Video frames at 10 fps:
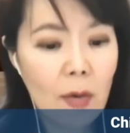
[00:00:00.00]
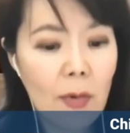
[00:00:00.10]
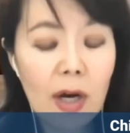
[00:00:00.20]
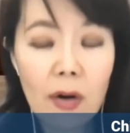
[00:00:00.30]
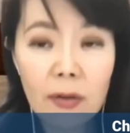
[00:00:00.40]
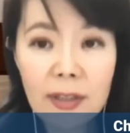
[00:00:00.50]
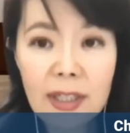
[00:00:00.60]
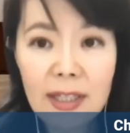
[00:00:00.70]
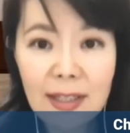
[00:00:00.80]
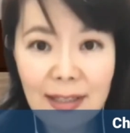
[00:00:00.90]
Where only
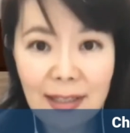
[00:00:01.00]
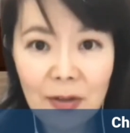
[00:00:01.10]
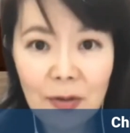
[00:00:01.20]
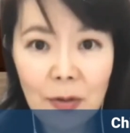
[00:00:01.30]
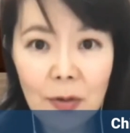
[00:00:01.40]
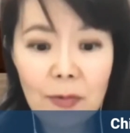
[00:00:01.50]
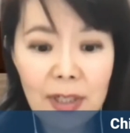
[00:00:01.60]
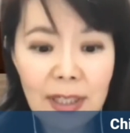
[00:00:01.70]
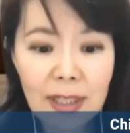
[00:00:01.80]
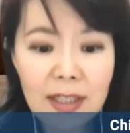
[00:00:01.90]
a single
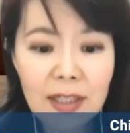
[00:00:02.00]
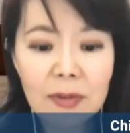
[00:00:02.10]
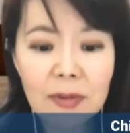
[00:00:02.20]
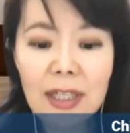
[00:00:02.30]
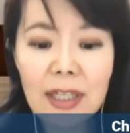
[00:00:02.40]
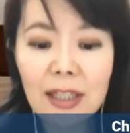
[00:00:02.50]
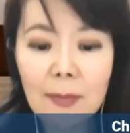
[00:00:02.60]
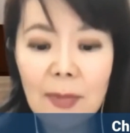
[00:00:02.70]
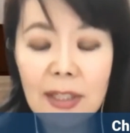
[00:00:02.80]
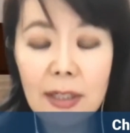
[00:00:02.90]
relatively
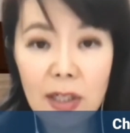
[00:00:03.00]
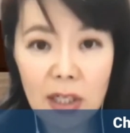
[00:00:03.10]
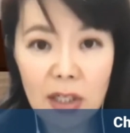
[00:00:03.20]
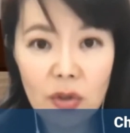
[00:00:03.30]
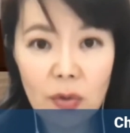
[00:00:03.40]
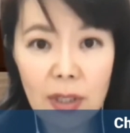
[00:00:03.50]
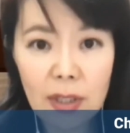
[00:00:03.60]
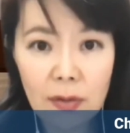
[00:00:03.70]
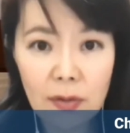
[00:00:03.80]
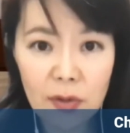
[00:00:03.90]
limited issue
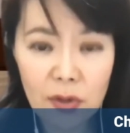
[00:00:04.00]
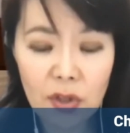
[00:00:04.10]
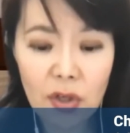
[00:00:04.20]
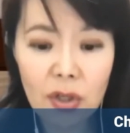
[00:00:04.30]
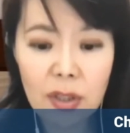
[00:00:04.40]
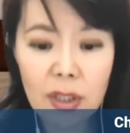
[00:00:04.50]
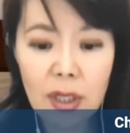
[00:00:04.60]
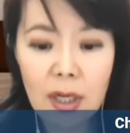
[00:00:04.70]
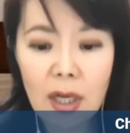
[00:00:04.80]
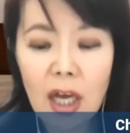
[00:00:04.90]
is concerned,
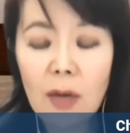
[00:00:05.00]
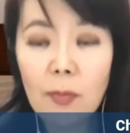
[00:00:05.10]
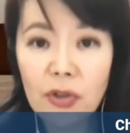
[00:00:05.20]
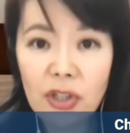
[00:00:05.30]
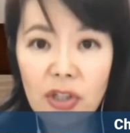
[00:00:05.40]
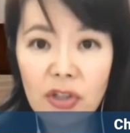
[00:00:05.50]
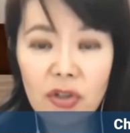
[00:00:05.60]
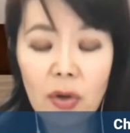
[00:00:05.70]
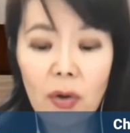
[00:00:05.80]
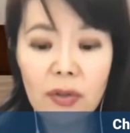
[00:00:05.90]
a
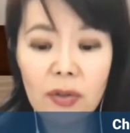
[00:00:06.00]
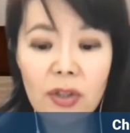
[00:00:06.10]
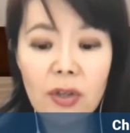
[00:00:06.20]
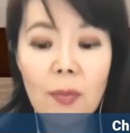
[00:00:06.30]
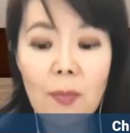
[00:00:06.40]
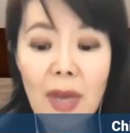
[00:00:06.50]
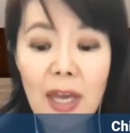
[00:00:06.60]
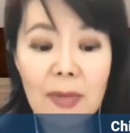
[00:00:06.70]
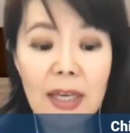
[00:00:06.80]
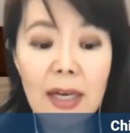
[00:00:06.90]
procedural order
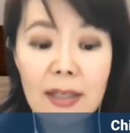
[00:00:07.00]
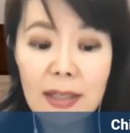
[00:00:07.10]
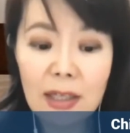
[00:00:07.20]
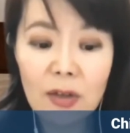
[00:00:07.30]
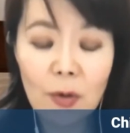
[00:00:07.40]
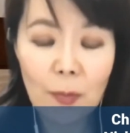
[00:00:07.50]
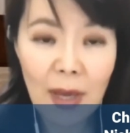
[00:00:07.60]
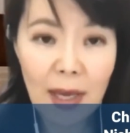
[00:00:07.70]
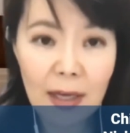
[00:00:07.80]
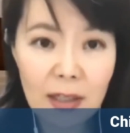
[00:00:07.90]
may be a single
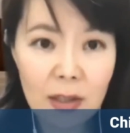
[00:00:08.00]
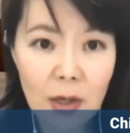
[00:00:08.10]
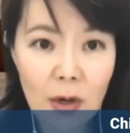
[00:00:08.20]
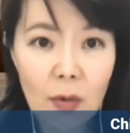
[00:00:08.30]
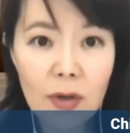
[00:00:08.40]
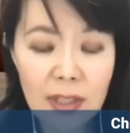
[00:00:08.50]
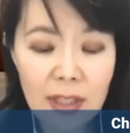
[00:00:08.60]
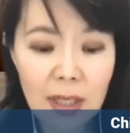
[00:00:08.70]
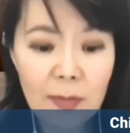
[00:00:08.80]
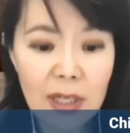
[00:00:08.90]
page, or
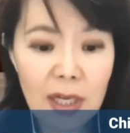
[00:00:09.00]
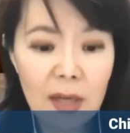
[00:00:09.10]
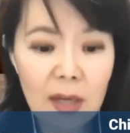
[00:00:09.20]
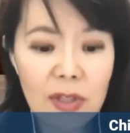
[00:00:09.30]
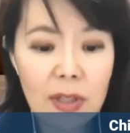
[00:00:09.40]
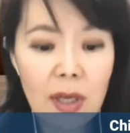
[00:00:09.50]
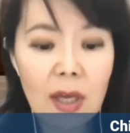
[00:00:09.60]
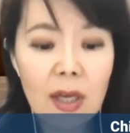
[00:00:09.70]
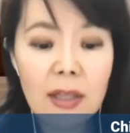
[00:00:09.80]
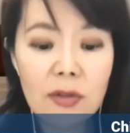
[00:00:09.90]
sometimes
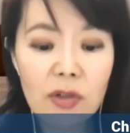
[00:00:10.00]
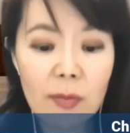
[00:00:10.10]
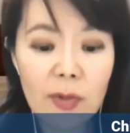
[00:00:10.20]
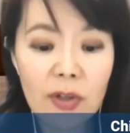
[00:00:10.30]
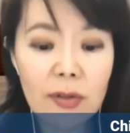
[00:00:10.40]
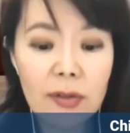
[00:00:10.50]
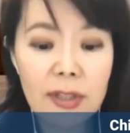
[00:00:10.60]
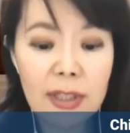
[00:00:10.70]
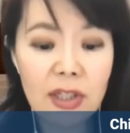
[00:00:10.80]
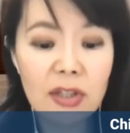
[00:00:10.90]
the tribunal's
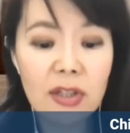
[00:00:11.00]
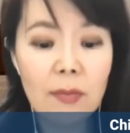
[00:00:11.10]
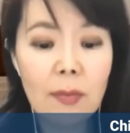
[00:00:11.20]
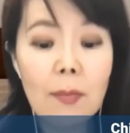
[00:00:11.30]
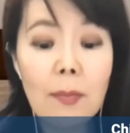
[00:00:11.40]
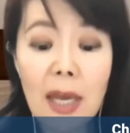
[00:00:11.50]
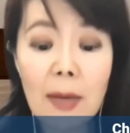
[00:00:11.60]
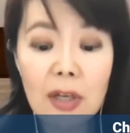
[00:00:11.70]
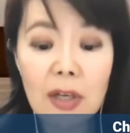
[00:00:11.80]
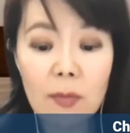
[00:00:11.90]
decision may
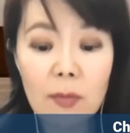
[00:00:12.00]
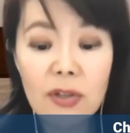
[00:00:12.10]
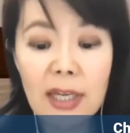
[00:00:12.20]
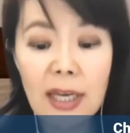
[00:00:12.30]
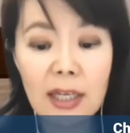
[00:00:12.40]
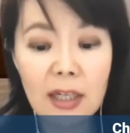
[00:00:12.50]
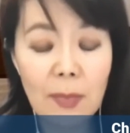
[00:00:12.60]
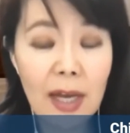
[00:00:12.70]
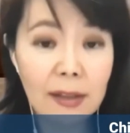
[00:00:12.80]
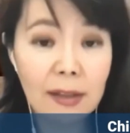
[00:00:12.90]
be communicated
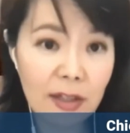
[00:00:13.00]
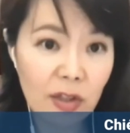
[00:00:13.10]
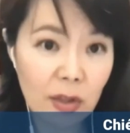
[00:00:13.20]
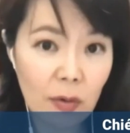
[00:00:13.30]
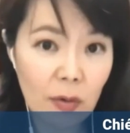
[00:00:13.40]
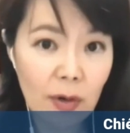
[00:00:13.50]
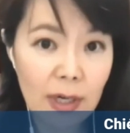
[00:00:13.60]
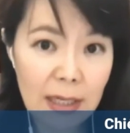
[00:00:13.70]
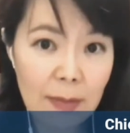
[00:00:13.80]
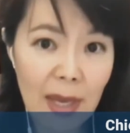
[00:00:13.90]
by letter or
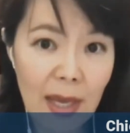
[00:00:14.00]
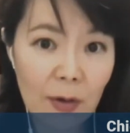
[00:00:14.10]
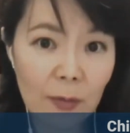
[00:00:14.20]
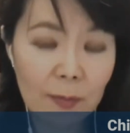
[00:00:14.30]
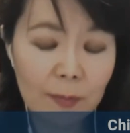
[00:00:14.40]
email.